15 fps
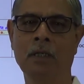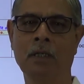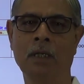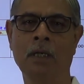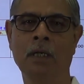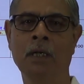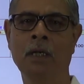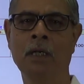
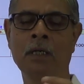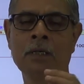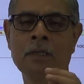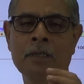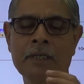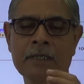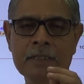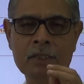uh,
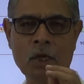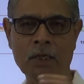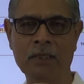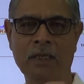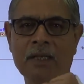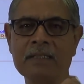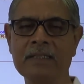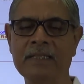is not
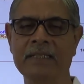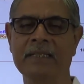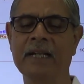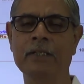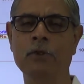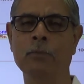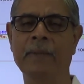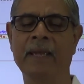
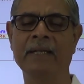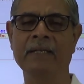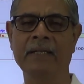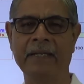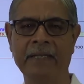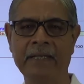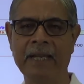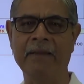considered to be an
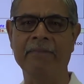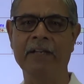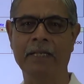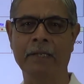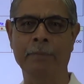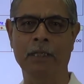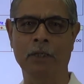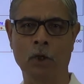
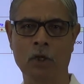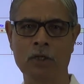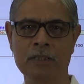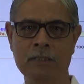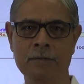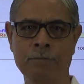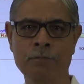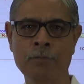inevitable
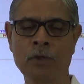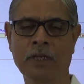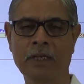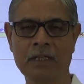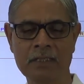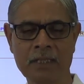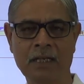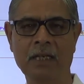loss it
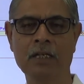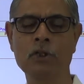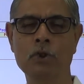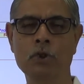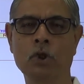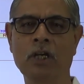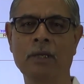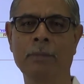is a
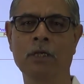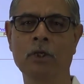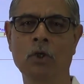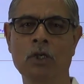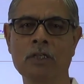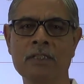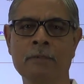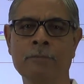controllable
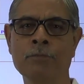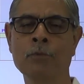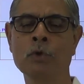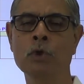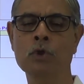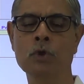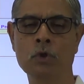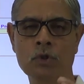loss,
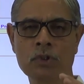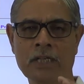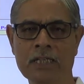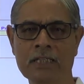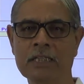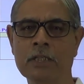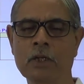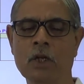so
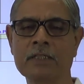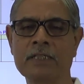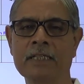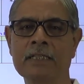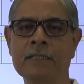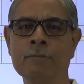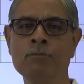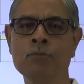such losses